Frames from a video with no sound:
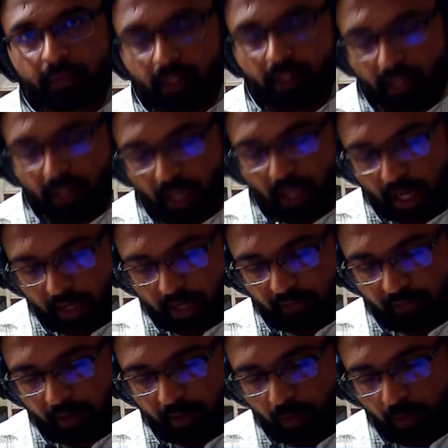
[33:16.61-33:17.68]
And if I
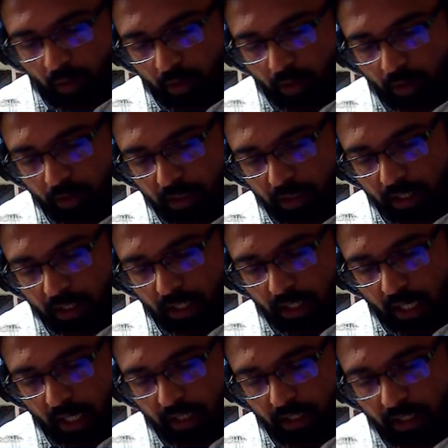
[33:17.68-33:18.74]
move on to the
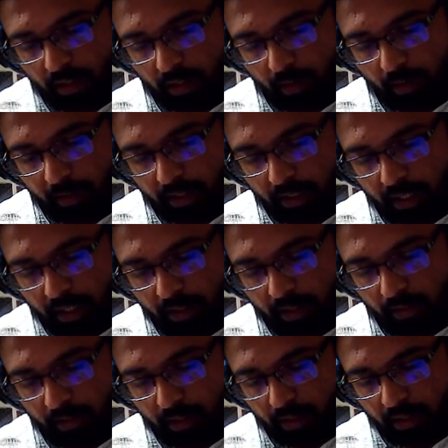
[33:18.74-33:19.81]
another topic that we
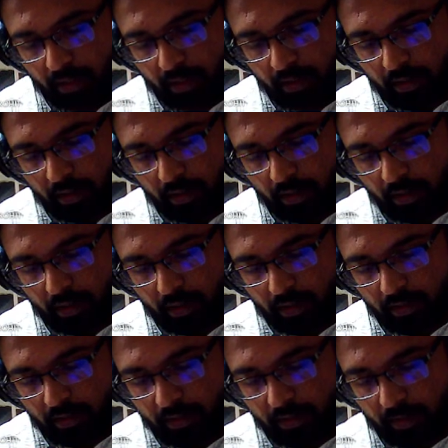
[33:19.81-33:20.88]
were taught,
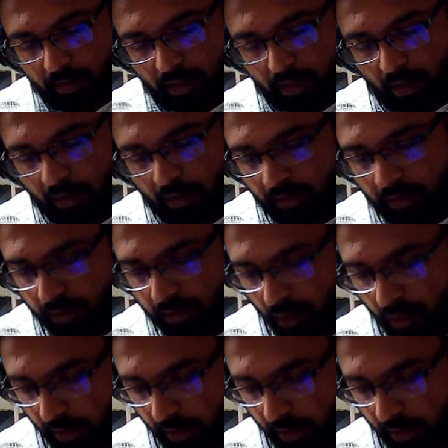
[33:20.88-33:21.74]
something called solid